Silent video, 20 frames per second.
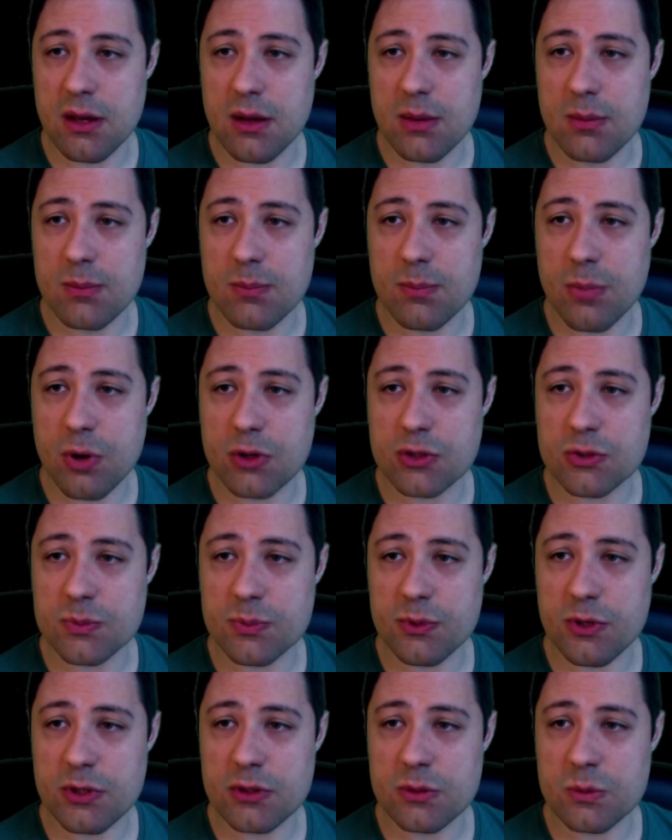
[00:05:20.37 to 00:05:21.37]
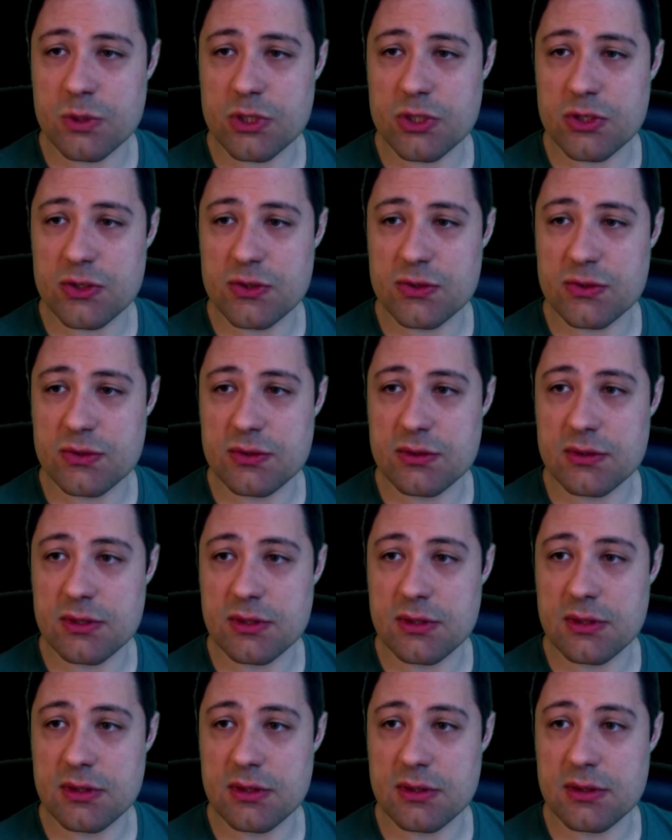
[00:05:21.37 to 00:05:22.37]
box plot, which is
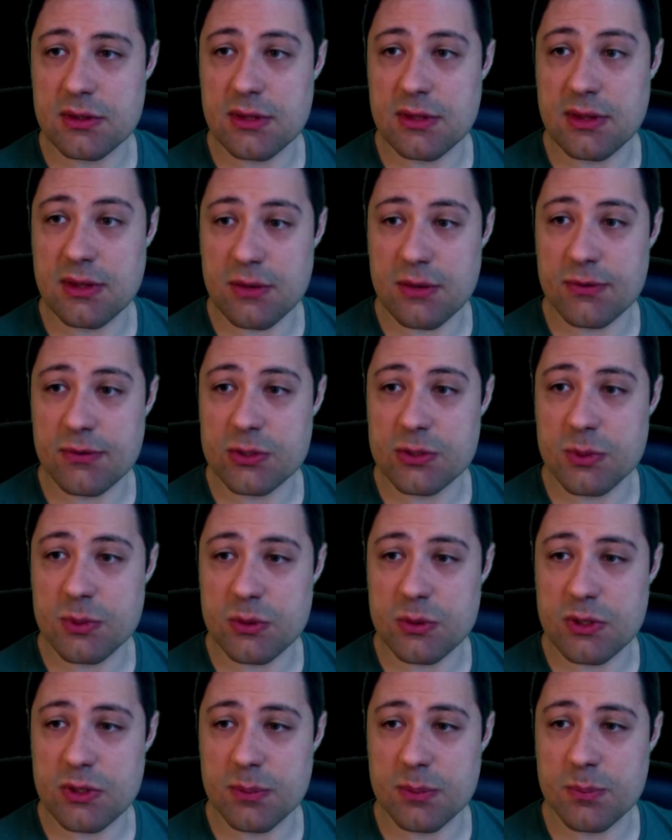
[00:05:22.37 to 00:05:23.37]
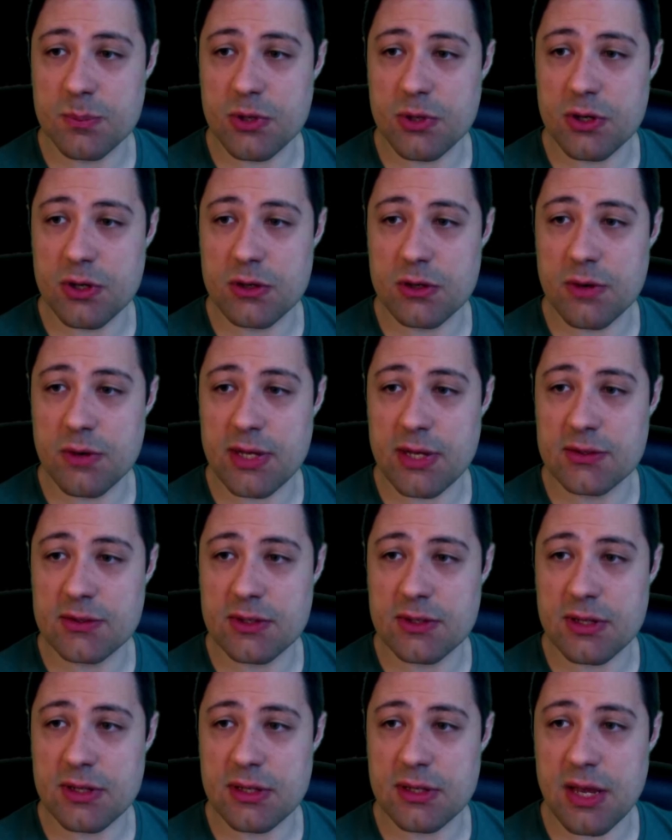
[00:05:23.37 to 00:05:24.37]
the difference between the peer grades and
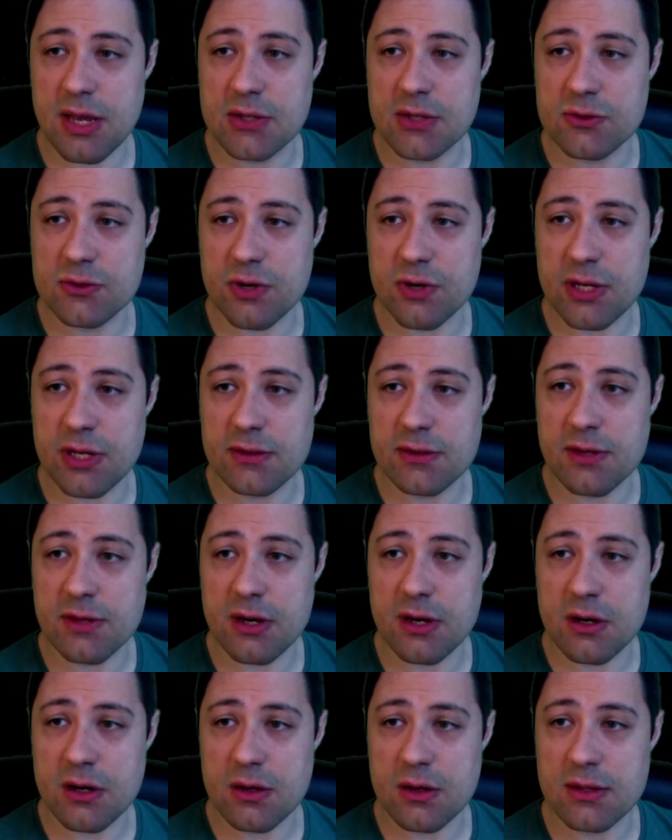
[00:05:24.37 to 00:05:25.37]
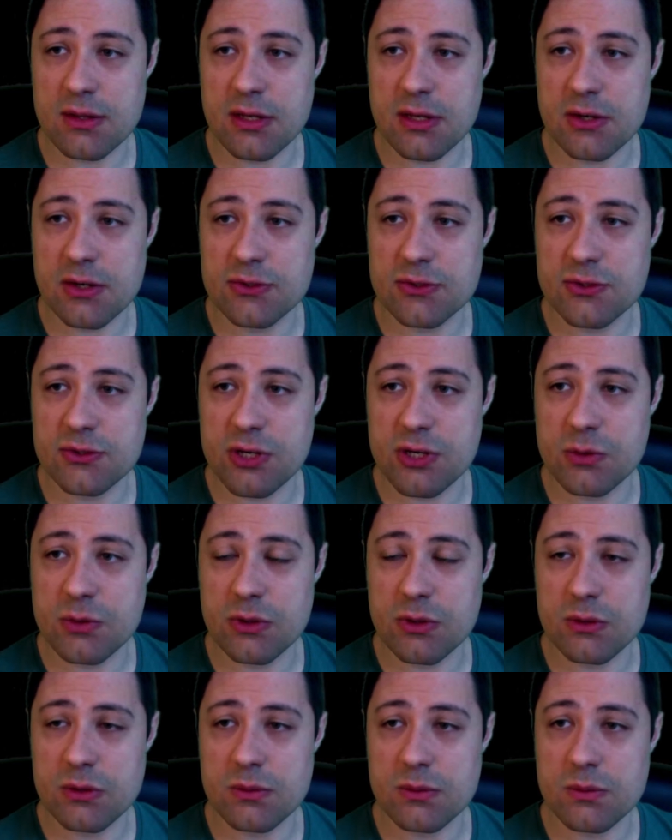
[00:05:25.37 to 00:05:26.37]
the TA's grades, they are near
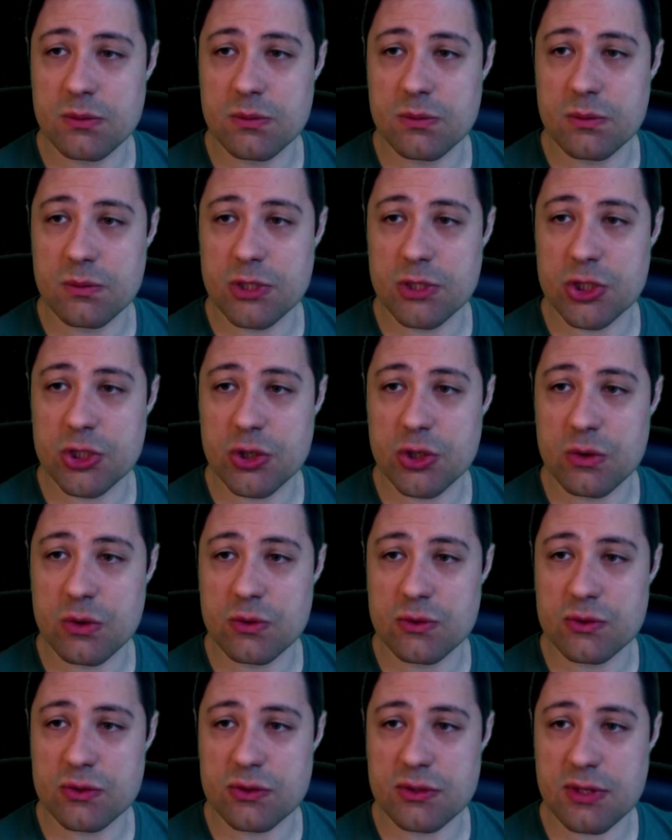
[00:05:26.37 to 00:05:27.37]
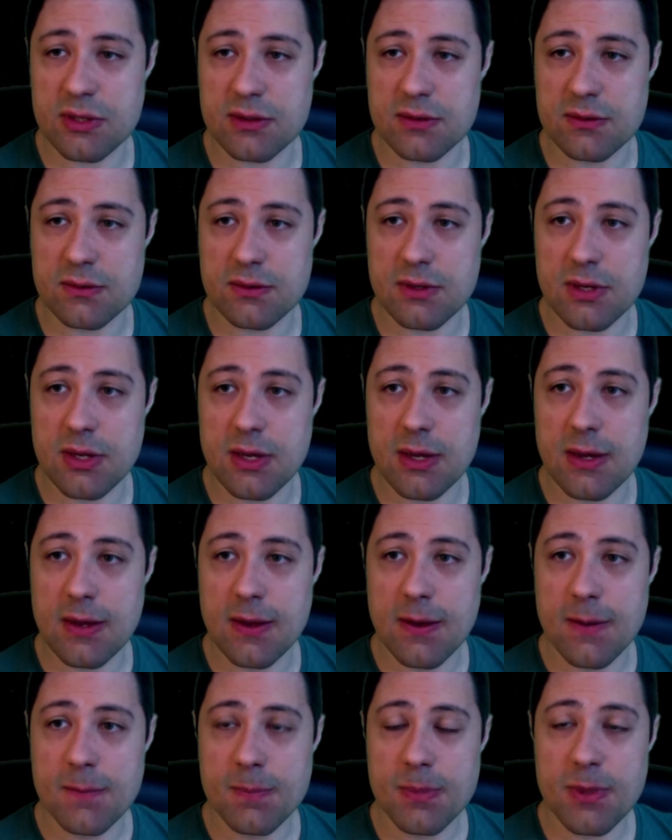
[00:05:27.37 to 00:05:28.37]
zero, which shows that
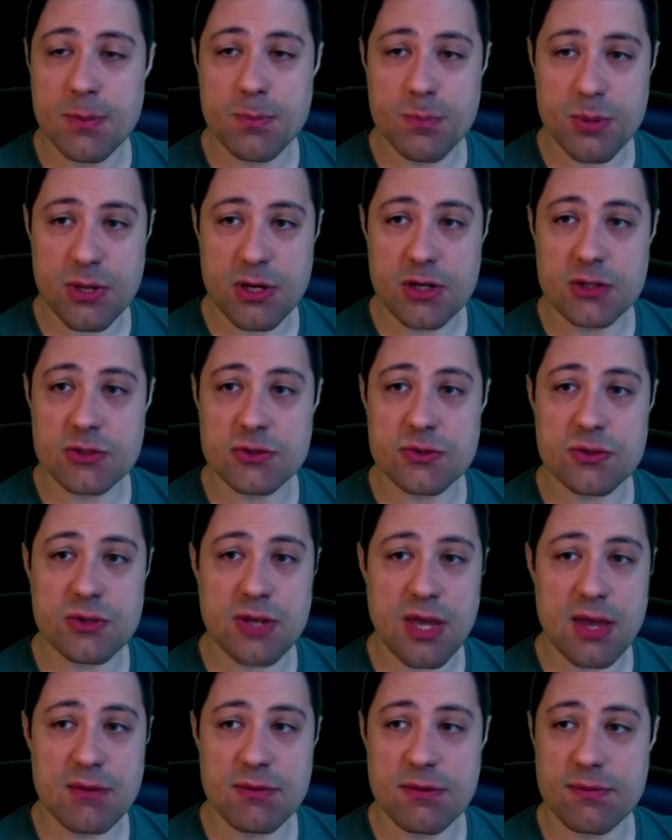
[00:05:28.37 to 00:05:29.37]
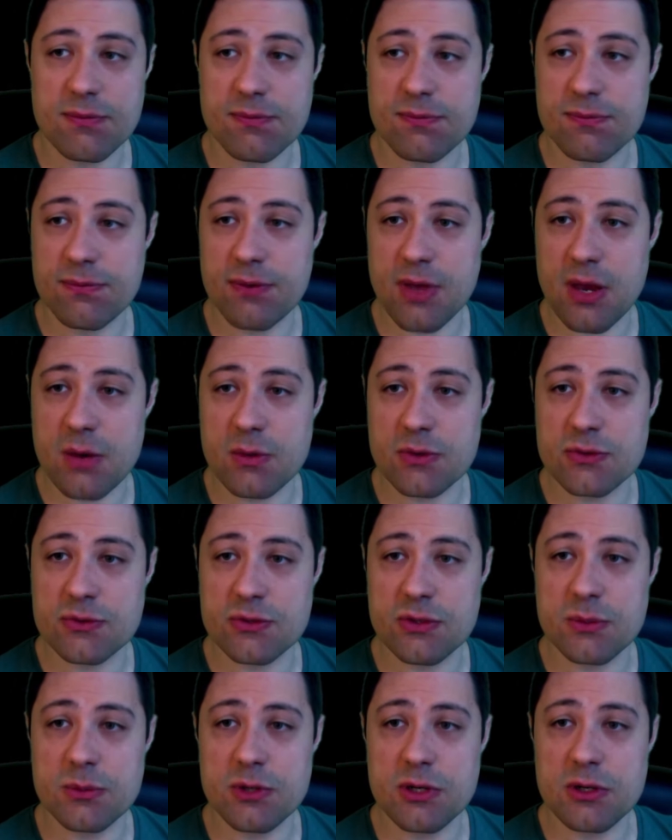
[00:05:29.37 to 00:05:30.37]
the peers gave a very
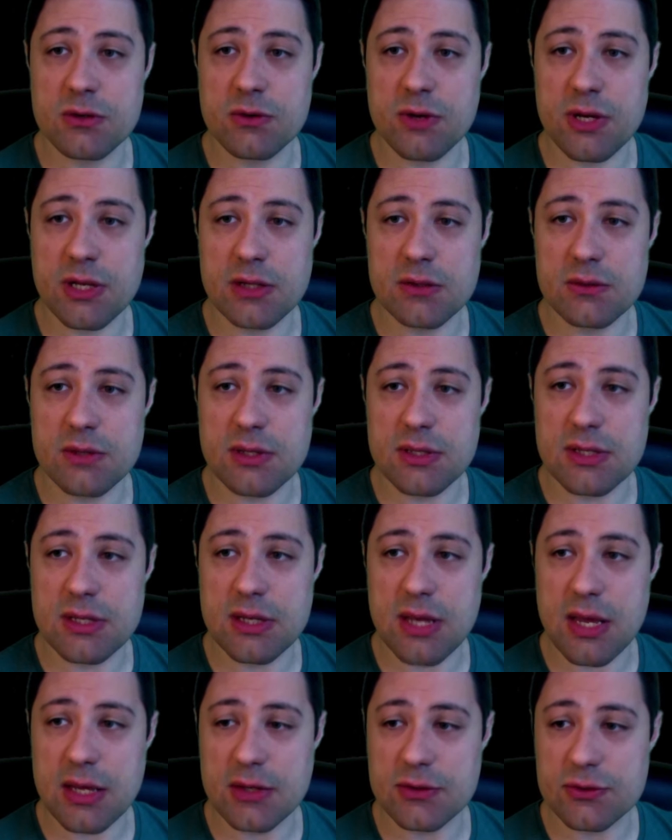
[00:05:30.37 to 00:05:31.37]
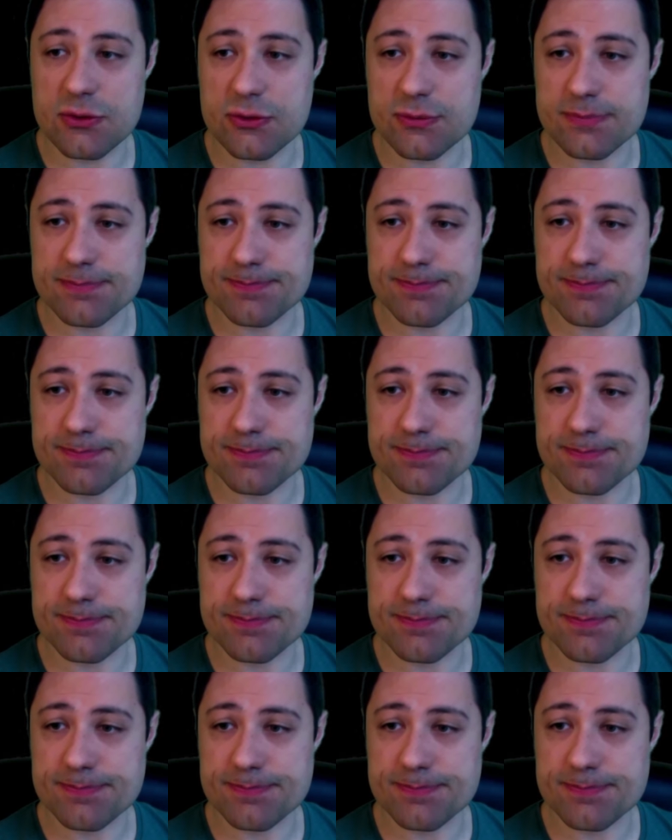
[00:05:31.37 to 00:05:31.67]
similar grade to the TAs.